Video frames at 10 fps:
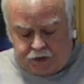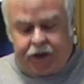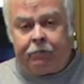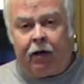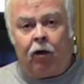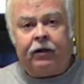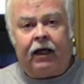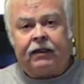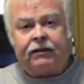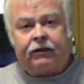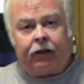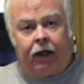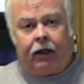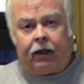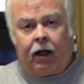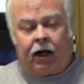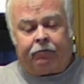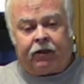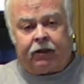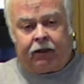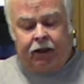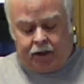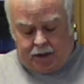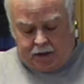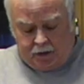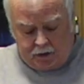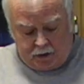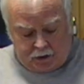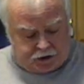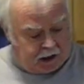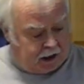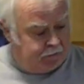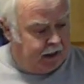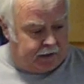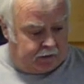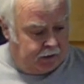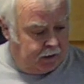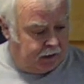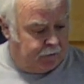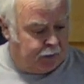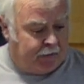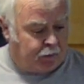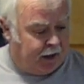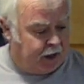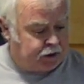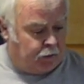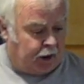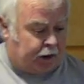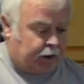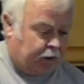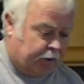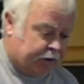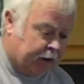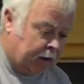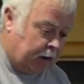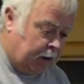debone this and cut up the chicken meat. In preparation, we're going to use